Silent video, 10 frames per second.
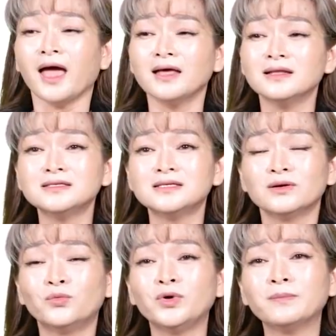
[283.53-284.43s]
And
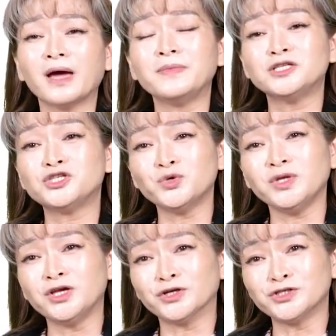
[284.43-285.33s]
we might be too
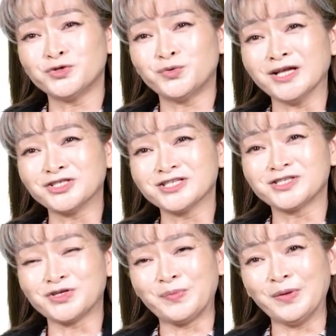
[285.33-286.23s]
eager to
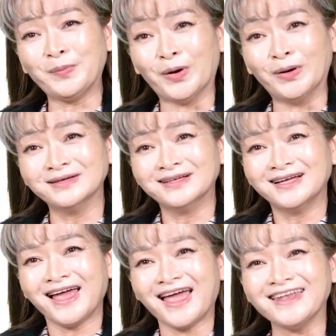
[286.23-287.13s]
register people.
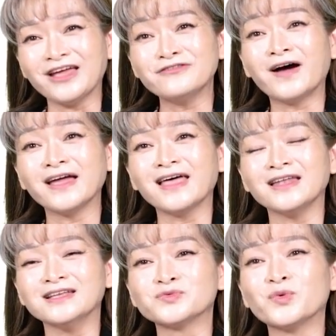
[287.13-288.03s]
And I find
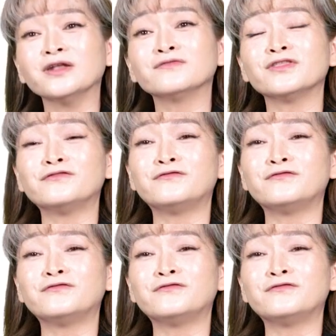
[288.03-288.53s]
that is one of the